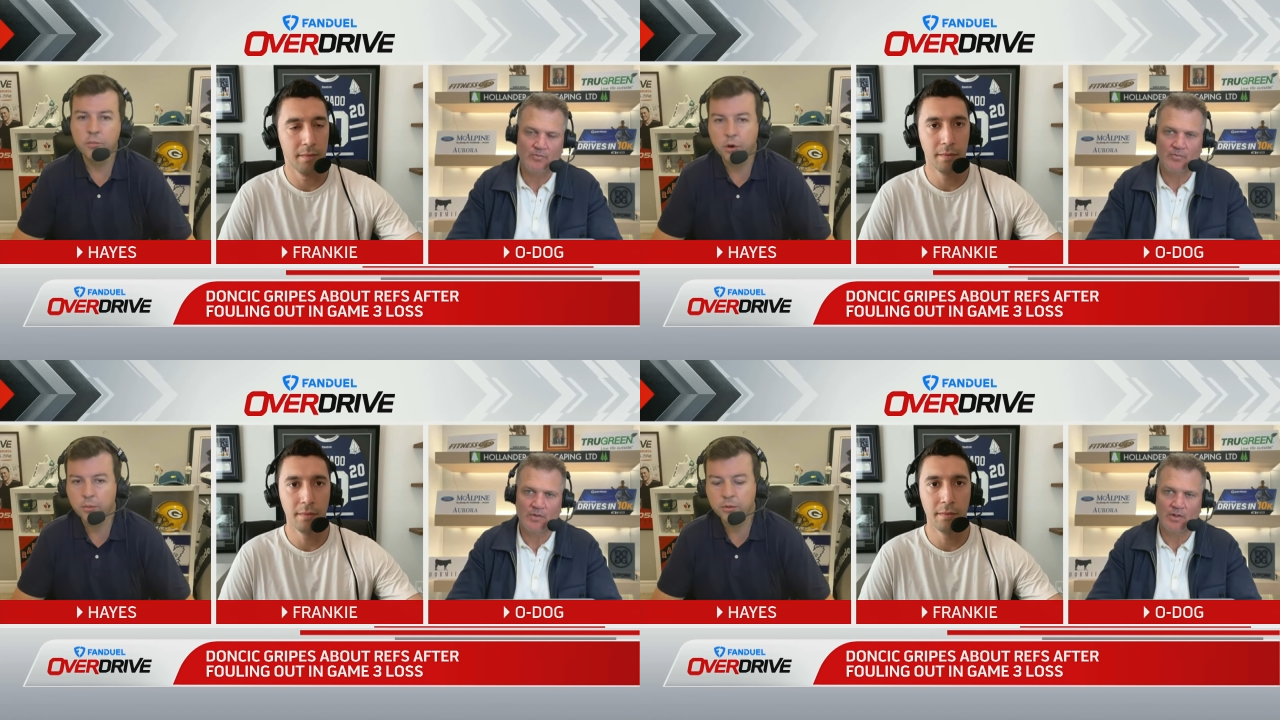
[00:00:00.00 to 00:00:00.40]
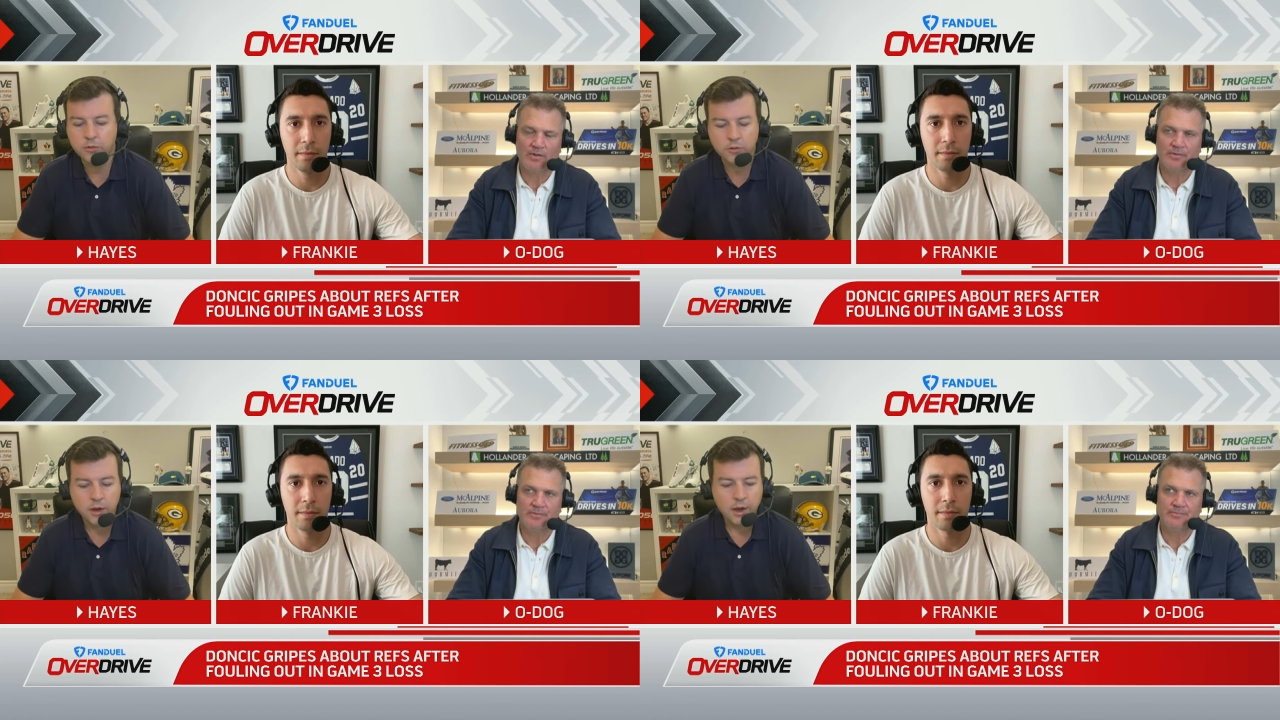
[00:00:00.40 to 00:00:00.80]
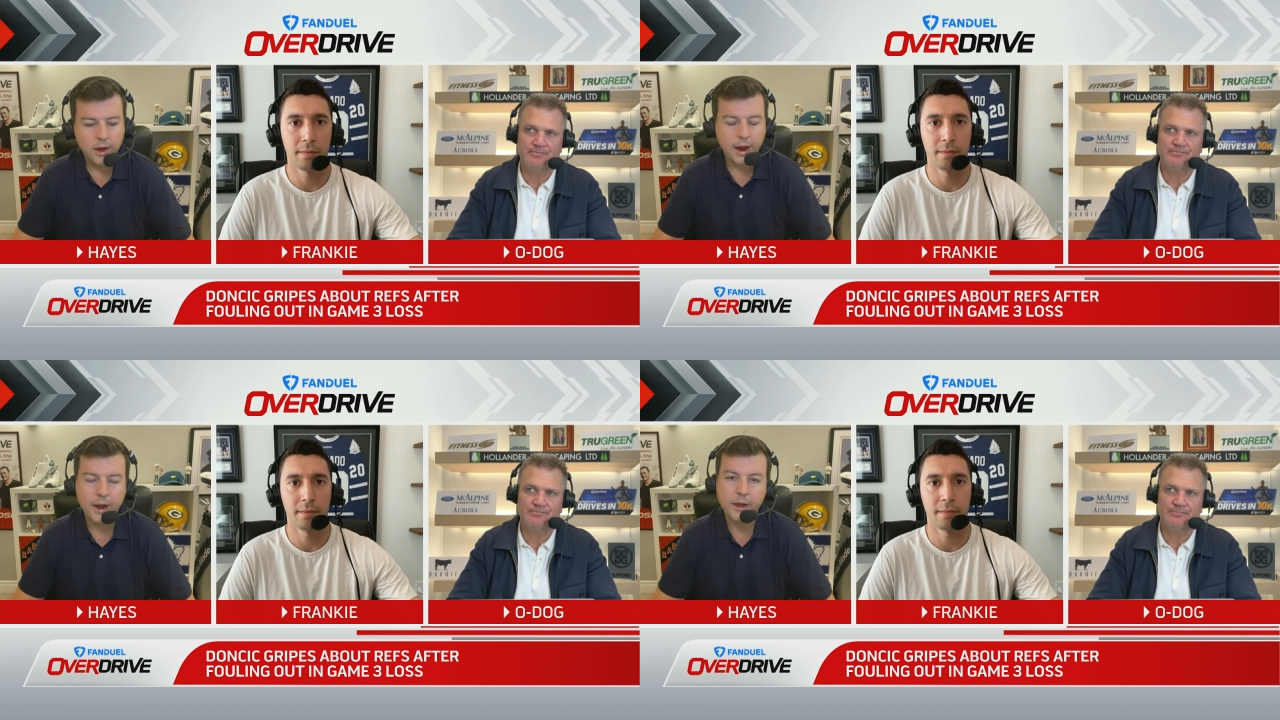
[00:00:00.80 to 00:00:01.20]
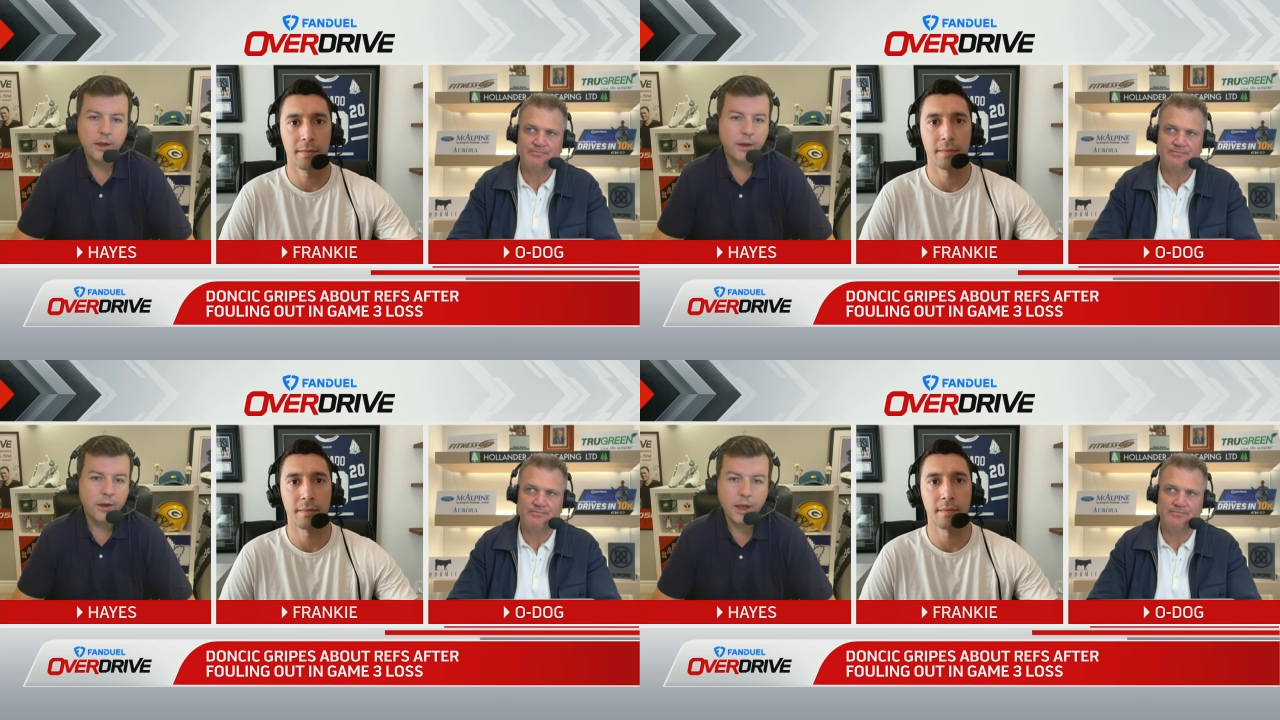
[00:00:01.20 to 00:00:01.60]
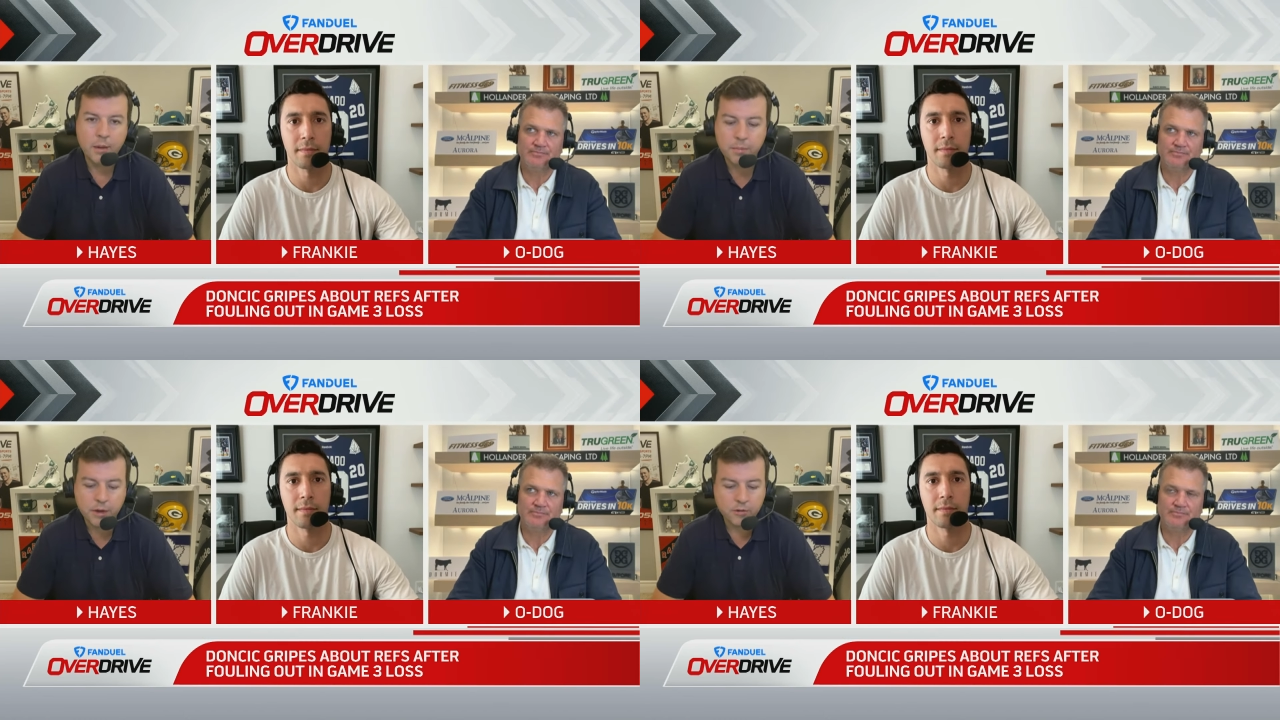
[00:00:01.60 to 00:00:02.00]
Speaker 1: moments. Like, you
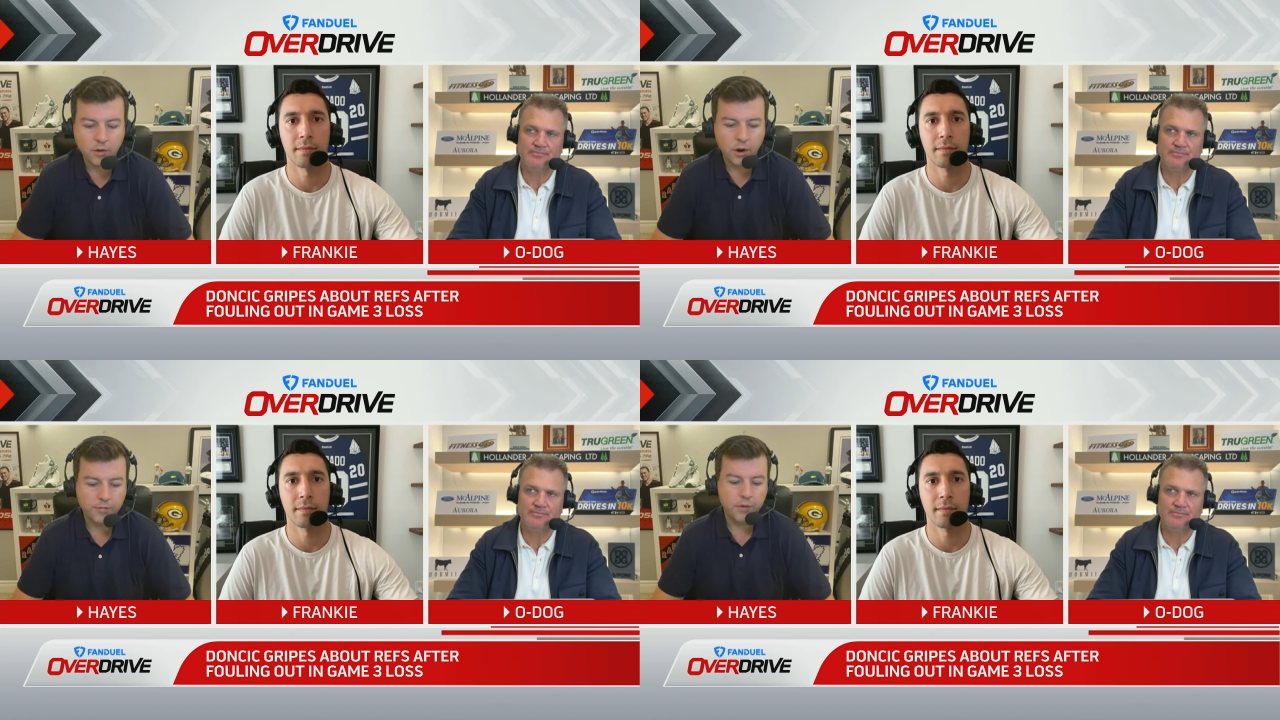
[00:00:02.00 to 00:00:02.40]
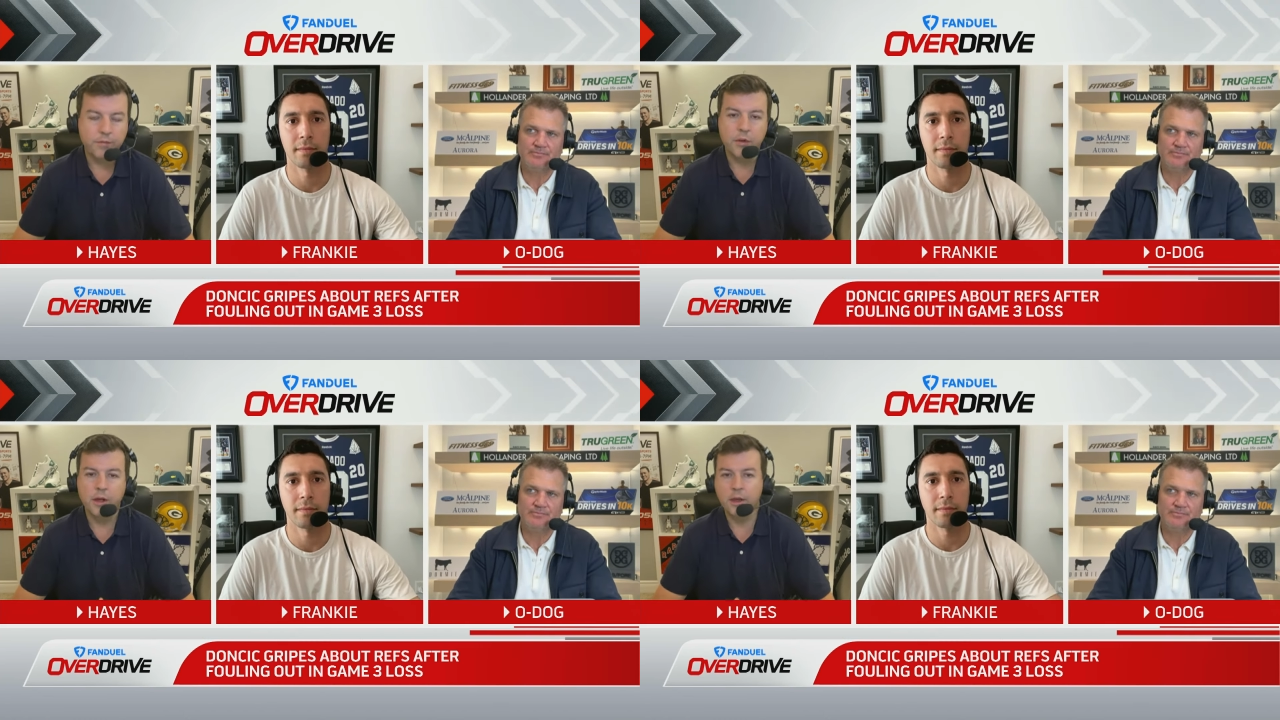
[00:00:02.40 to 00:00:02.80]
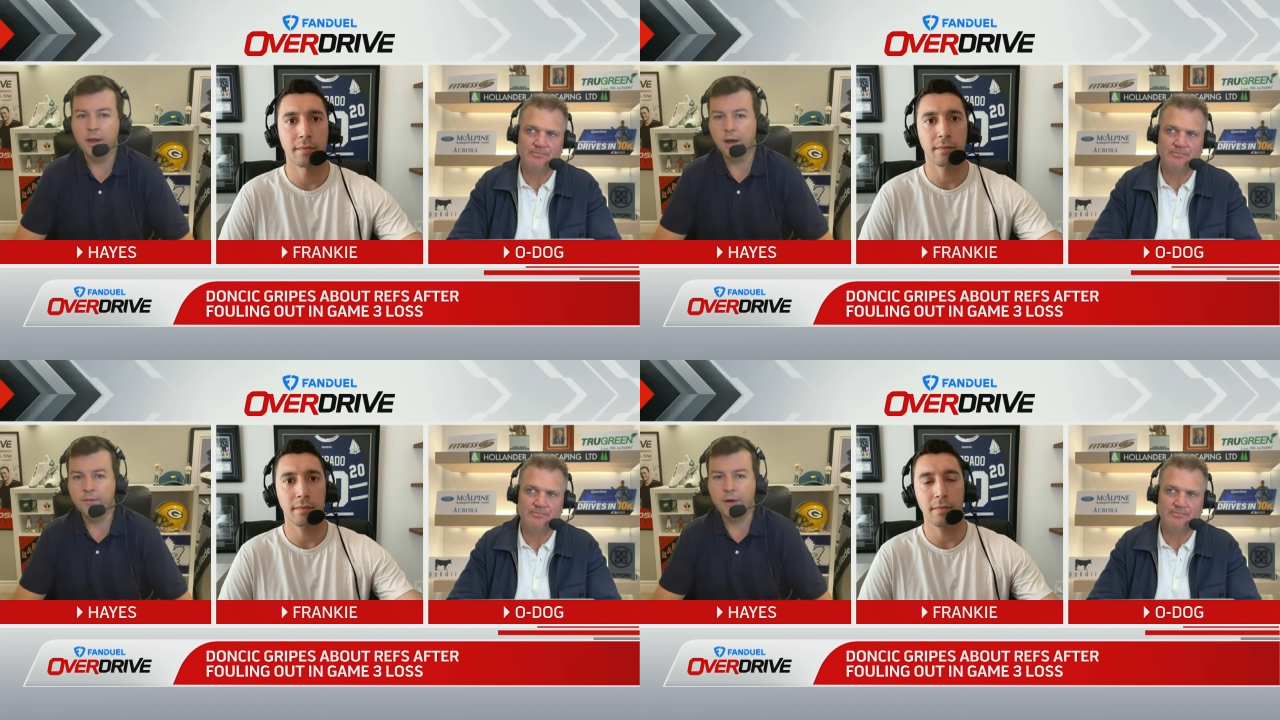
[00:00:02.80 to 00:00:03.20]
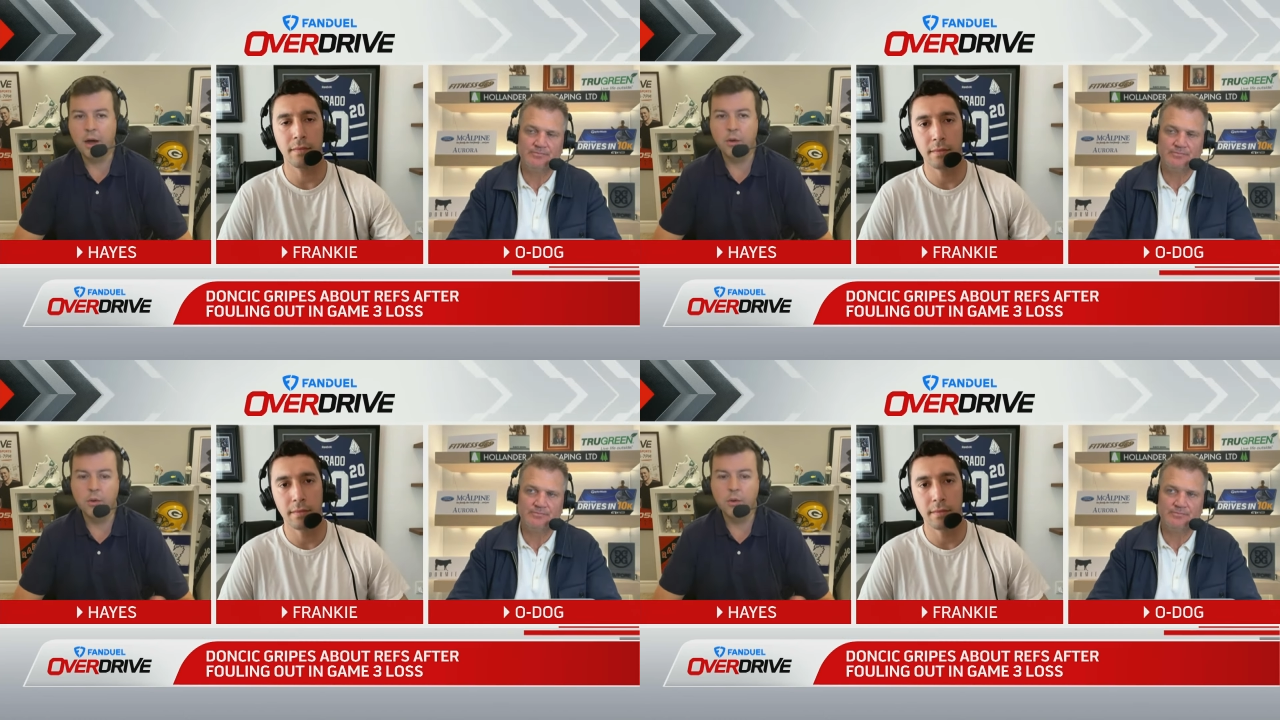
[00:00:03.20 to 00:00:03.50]
getting pissed off. You feel like you got fouled